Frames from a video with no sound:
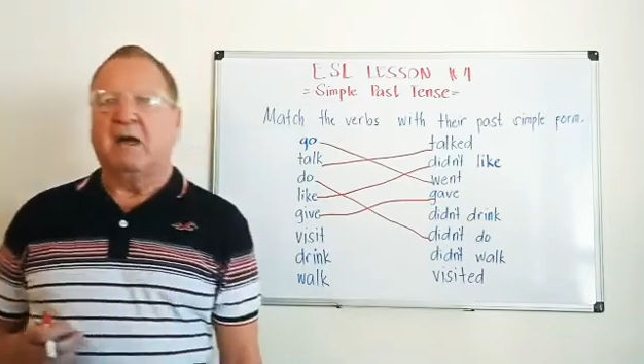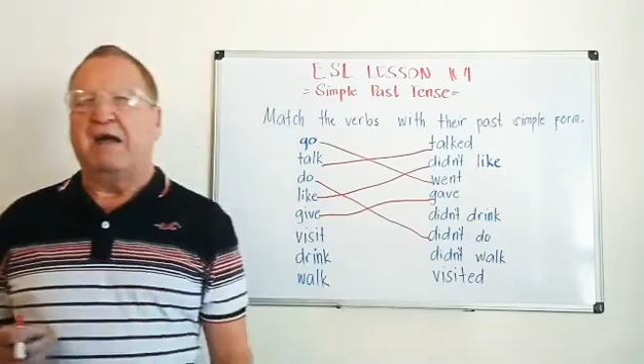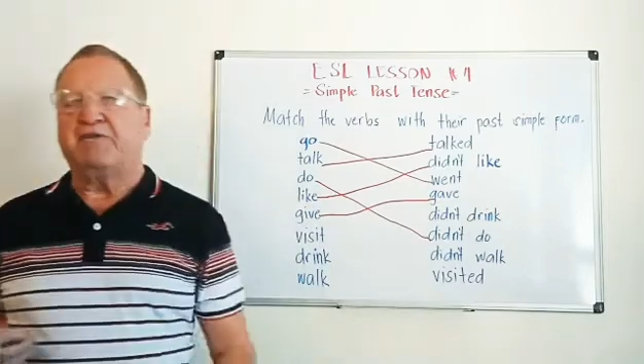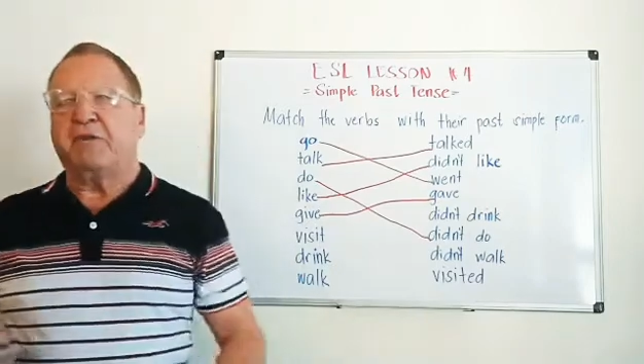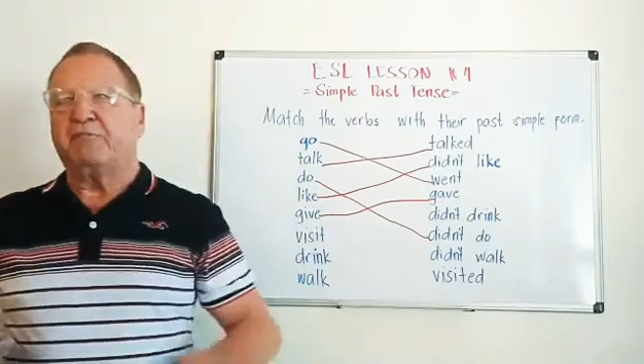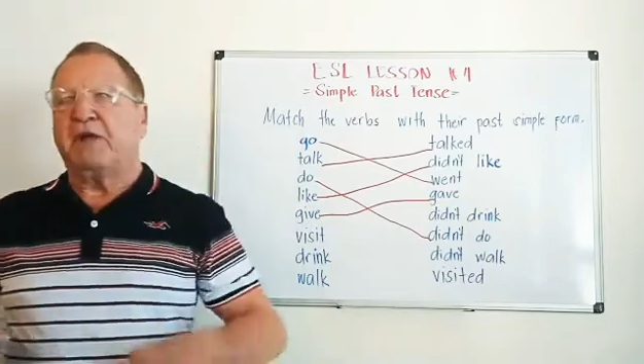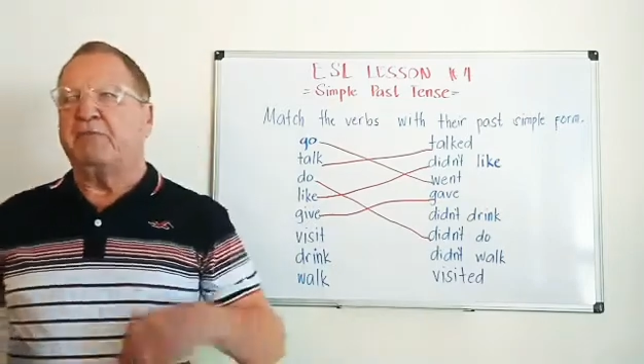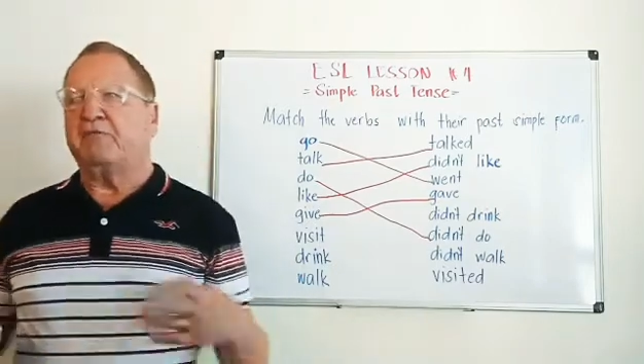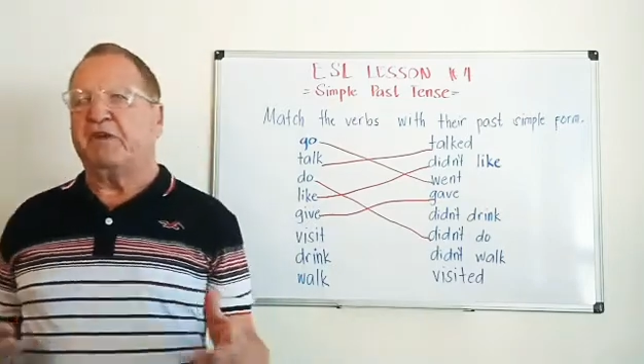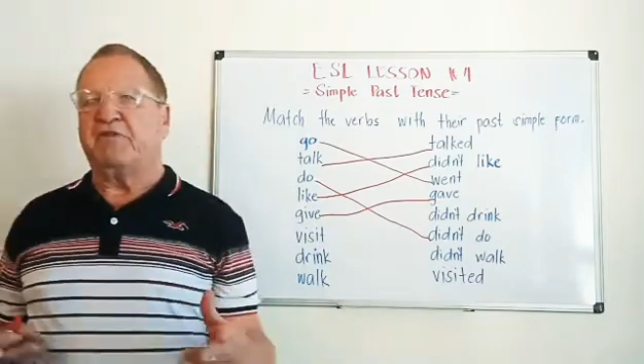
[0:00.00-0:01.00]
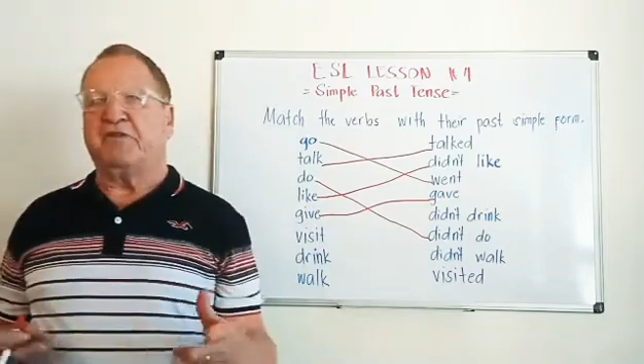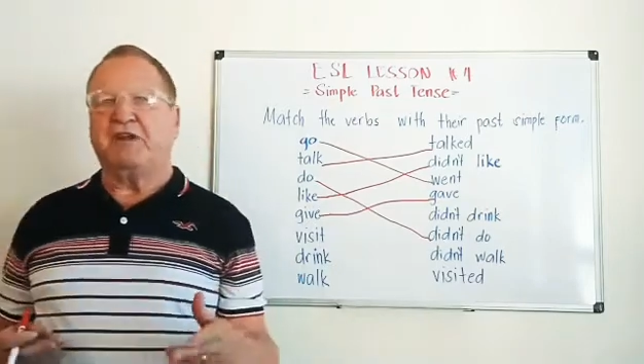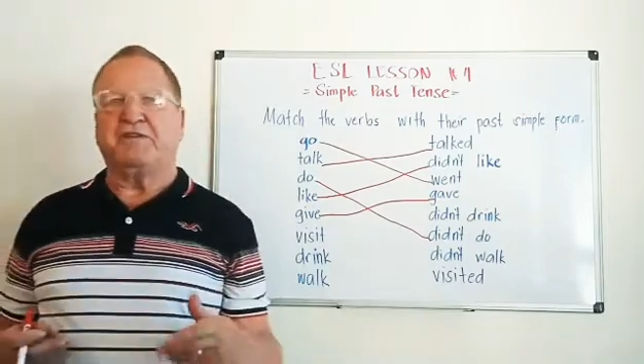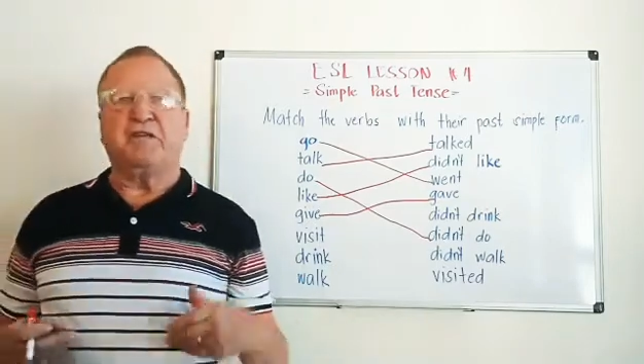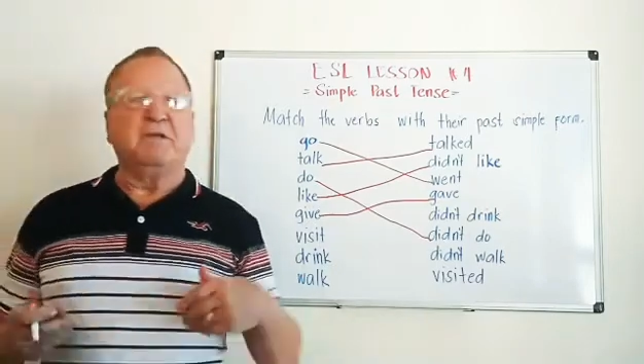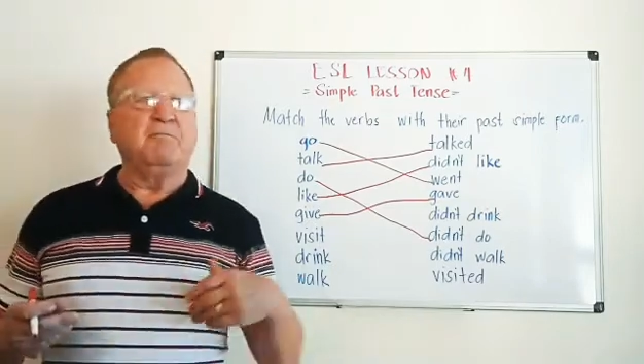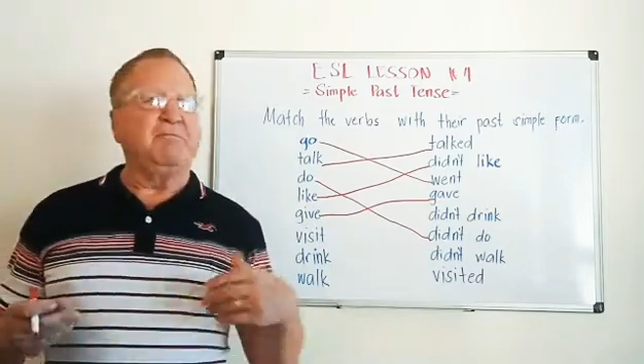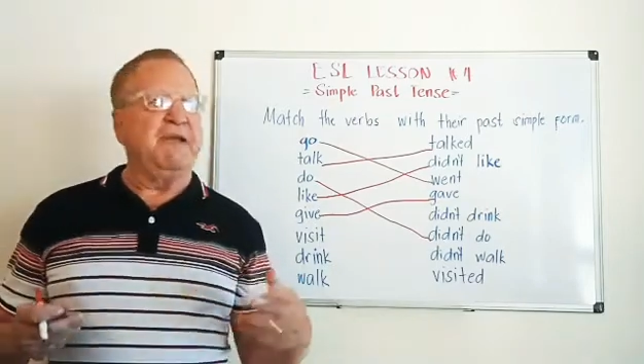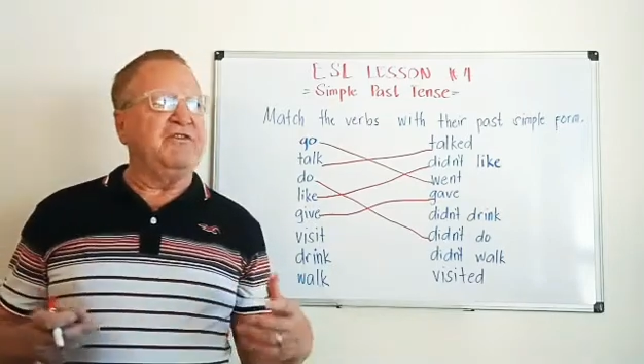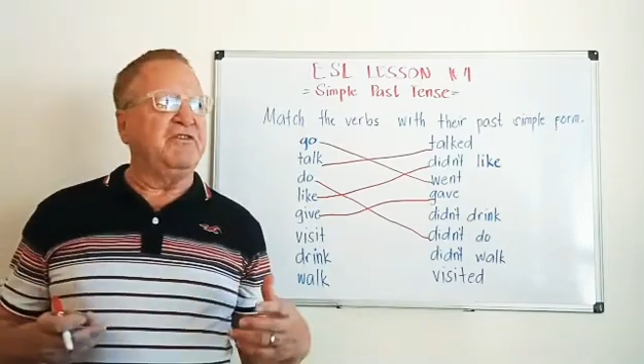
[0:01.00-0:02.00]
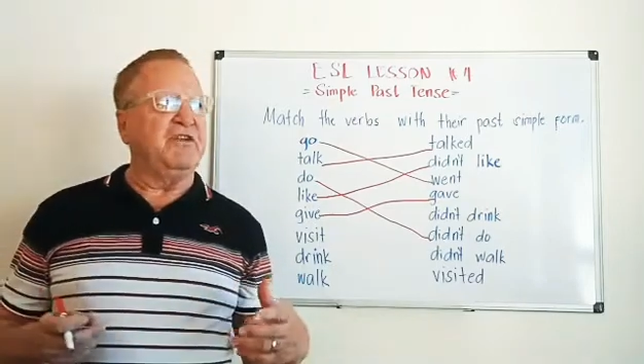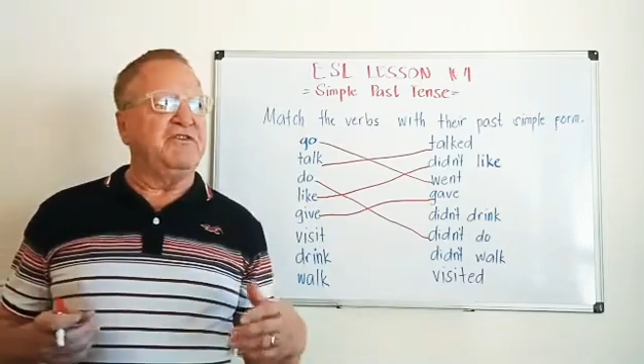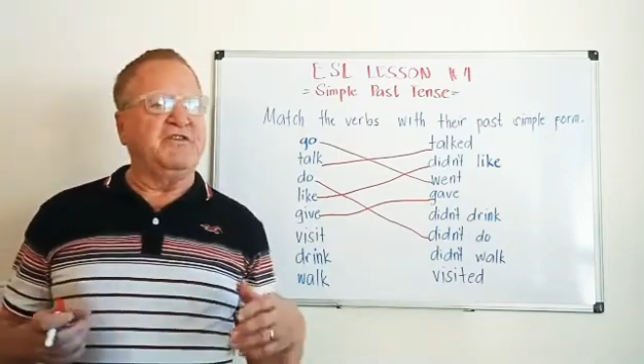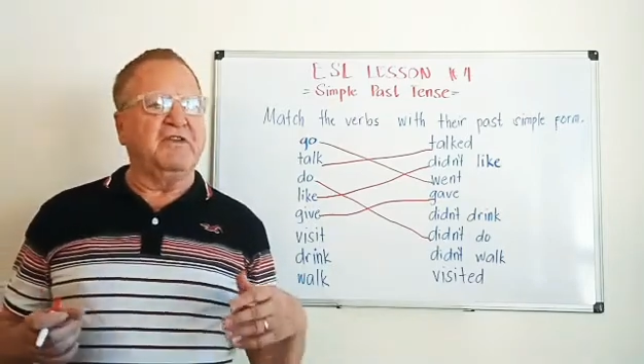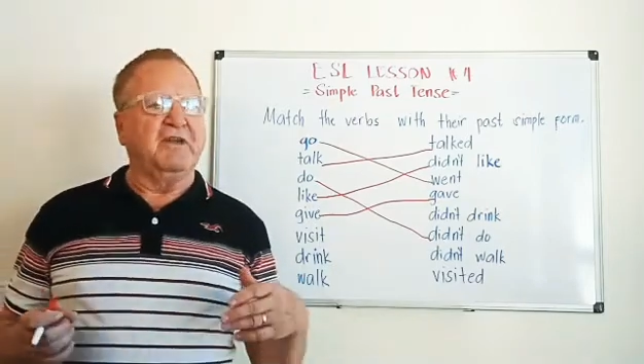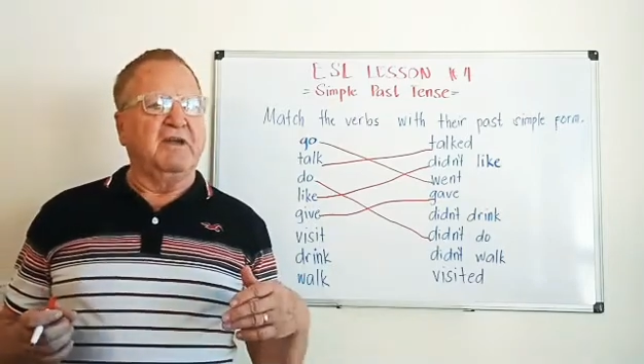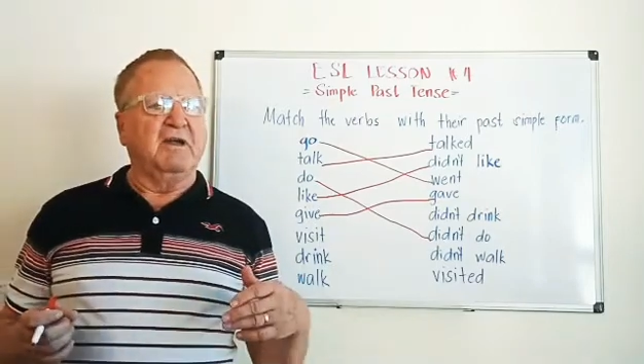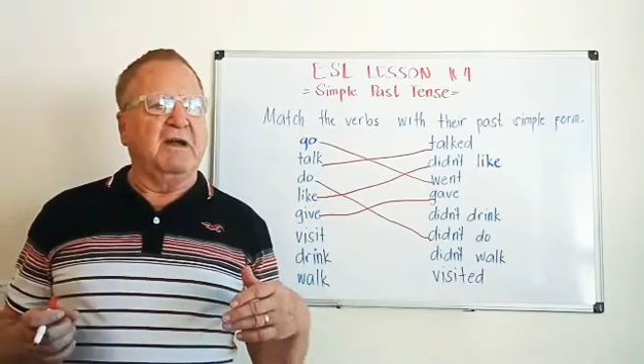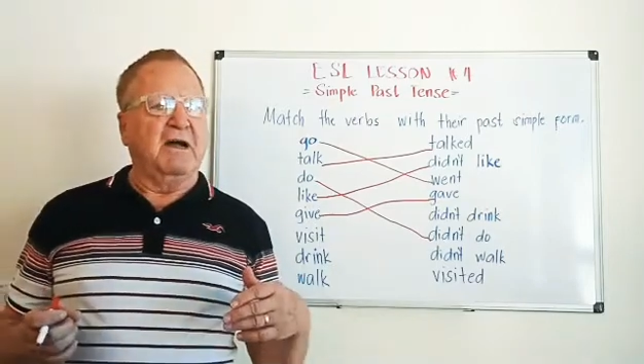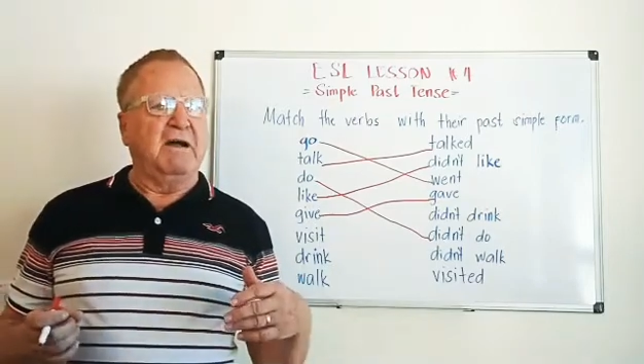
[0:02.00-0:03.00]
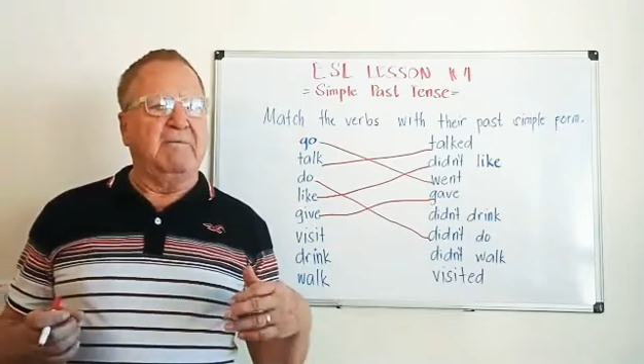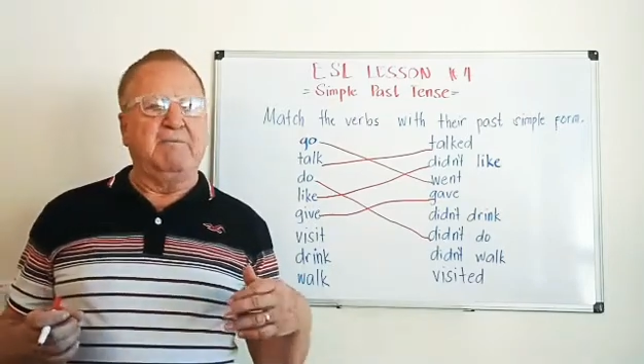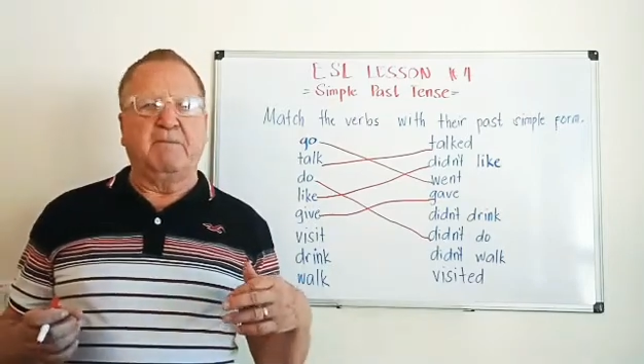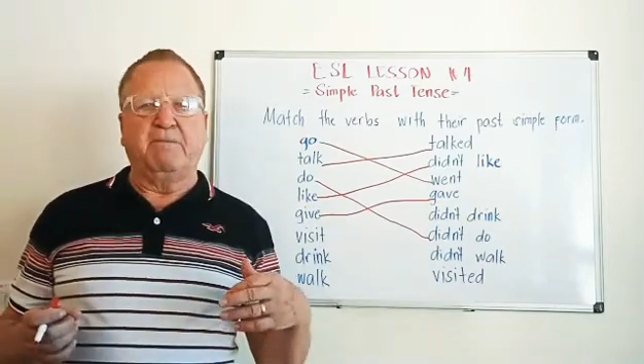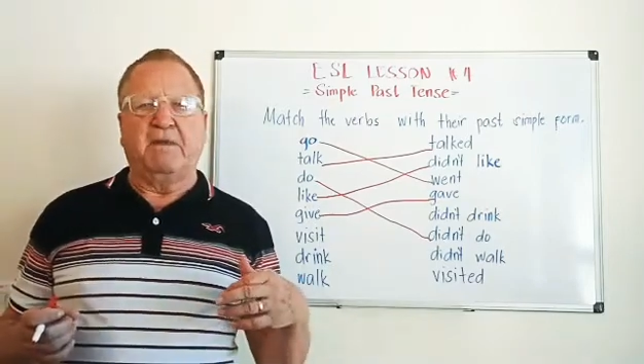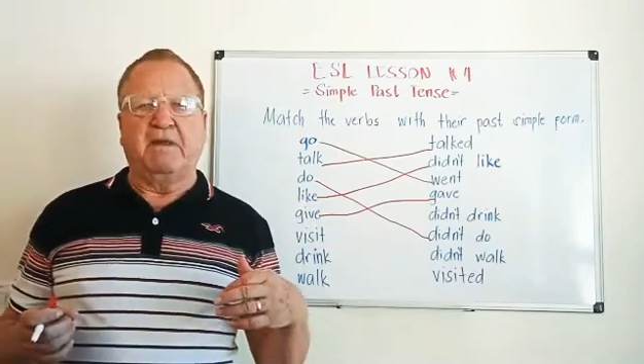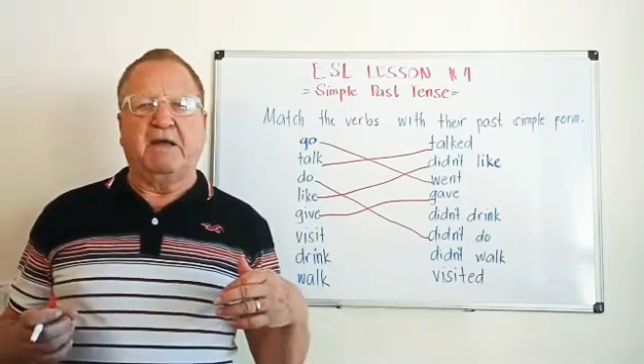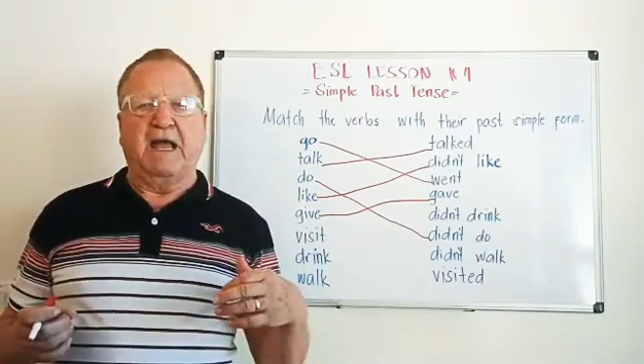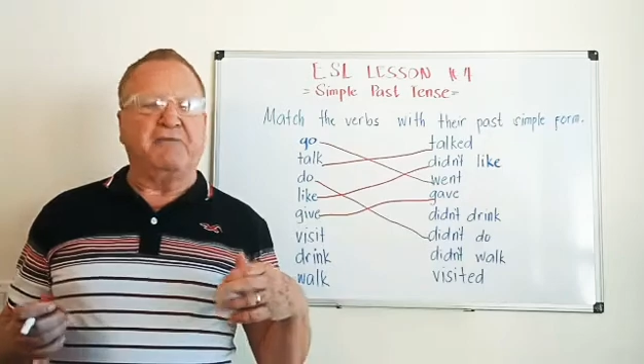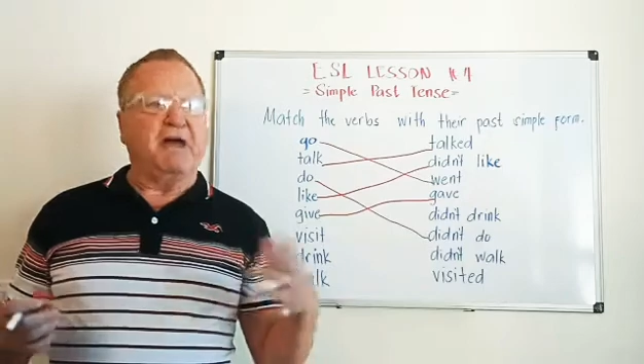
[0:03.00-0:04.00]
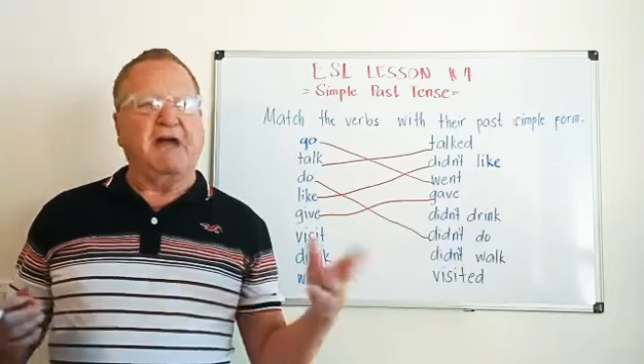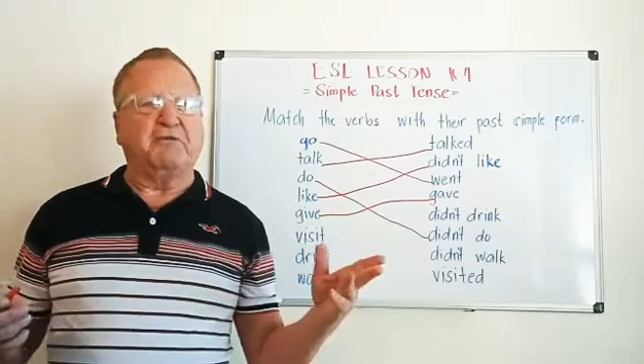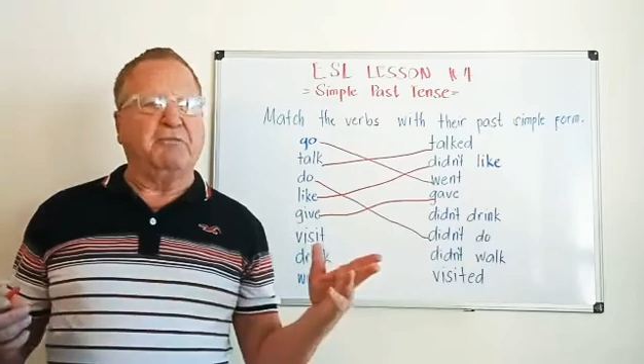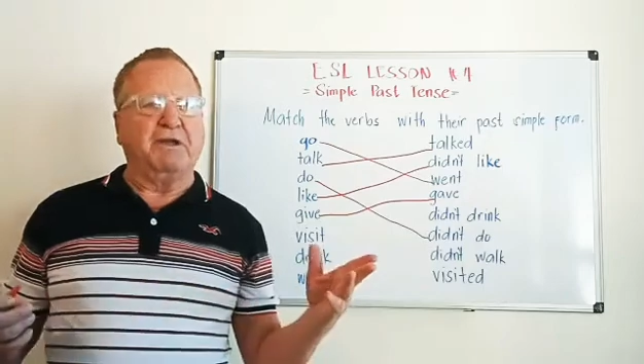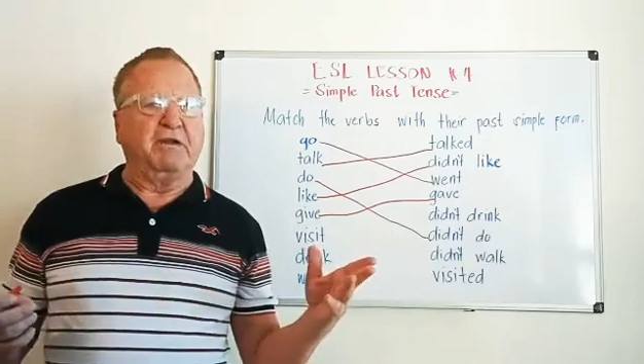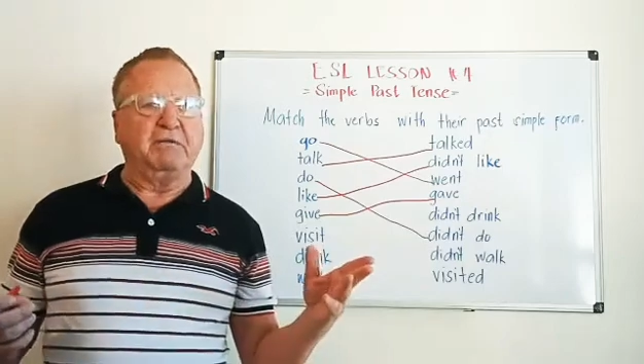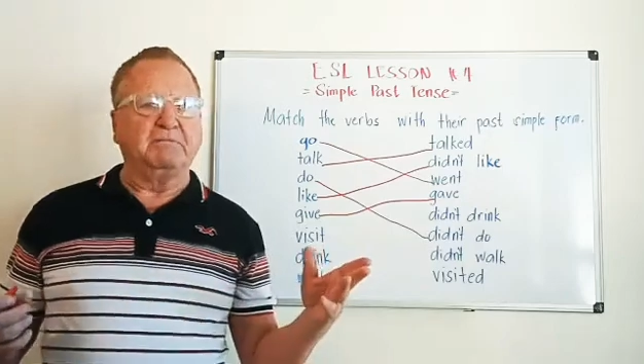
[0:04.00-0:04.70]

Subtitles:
sometimes visit patients at the hospital.